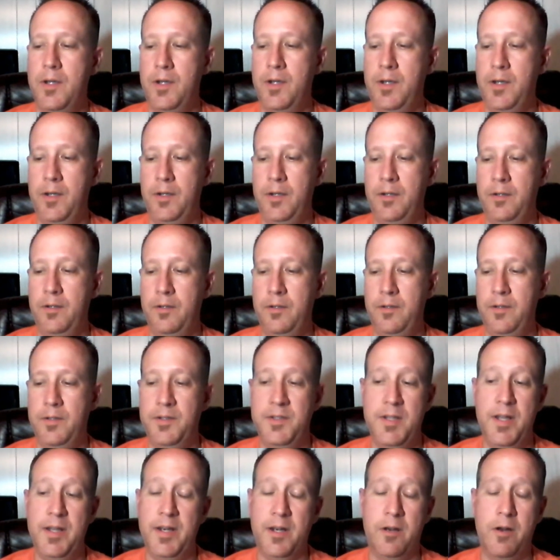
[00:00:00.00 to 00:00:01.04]
and
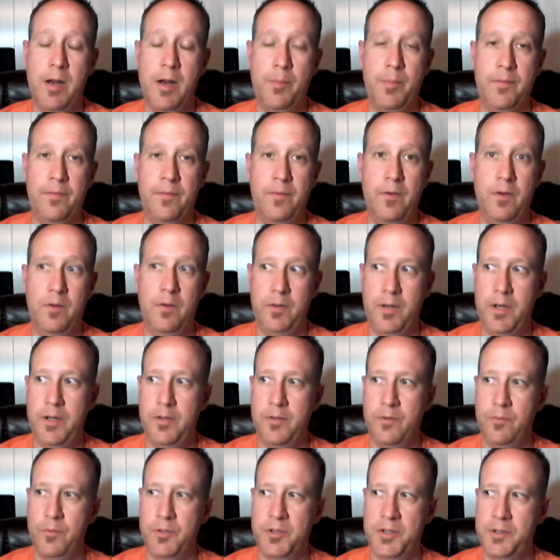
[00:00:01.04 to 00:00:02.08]
it's not a crappy phone
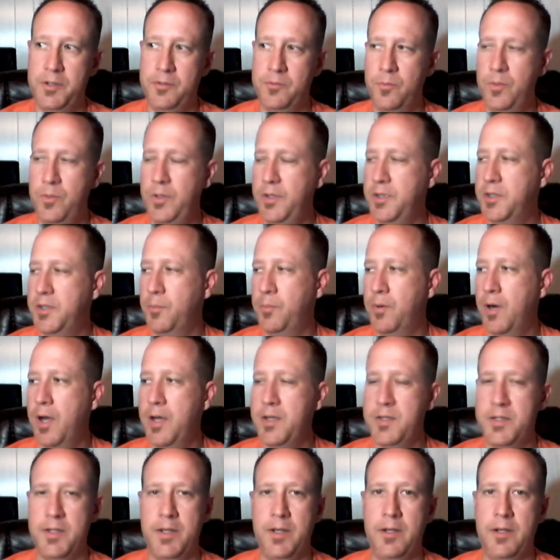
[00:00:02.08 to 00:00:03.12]
either, which is really
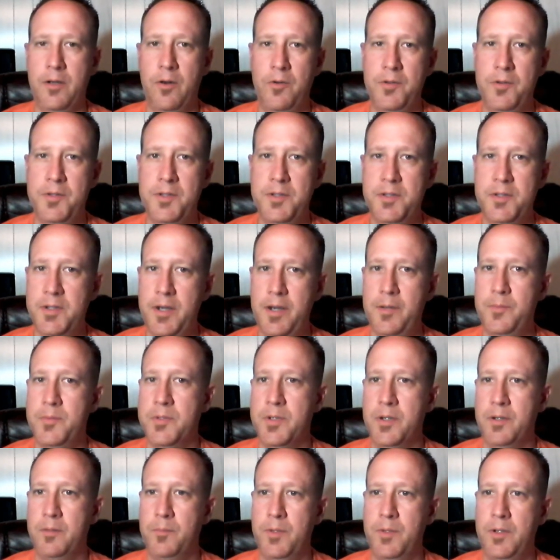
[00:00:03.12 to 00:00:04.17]
surprising. It's a
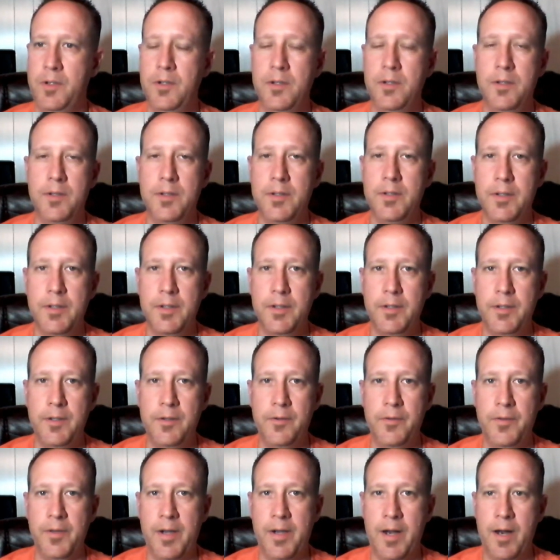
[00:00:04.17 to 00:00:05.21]
Samsung, but
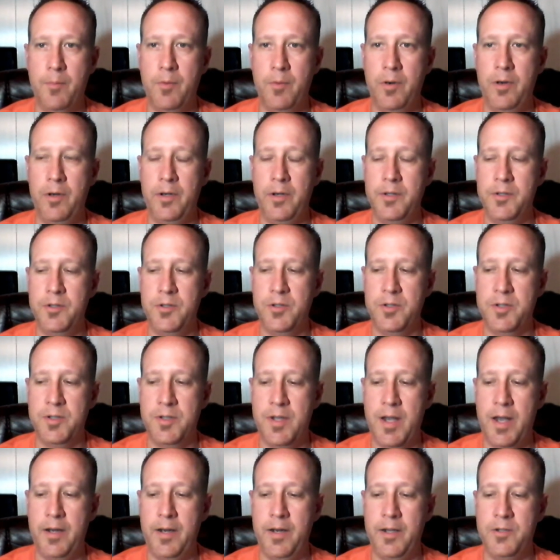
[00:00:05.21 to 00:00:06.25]
the camera in is just
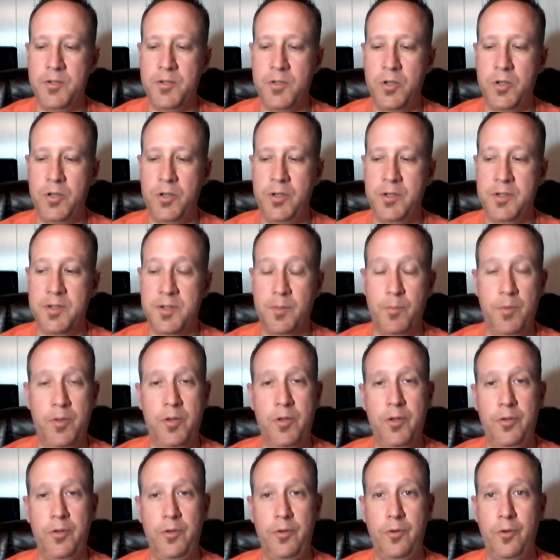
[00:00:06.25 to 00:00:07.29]
not as good as some of
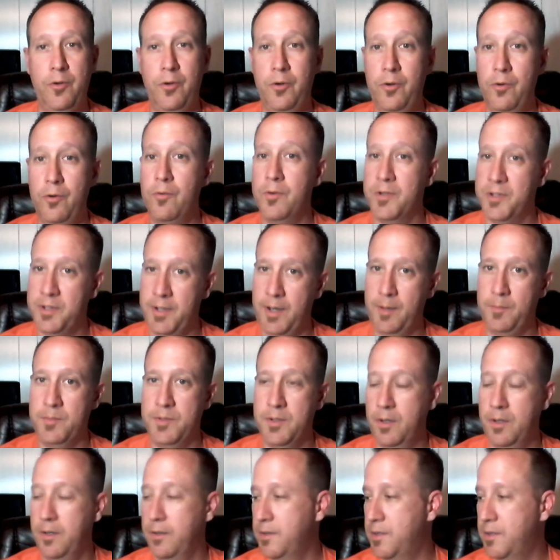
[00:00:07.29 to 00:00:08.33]
the newer
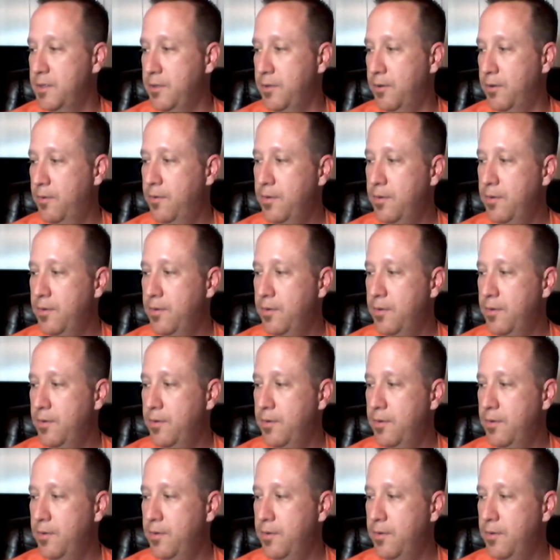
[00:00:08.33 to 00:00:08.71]
Samsungs.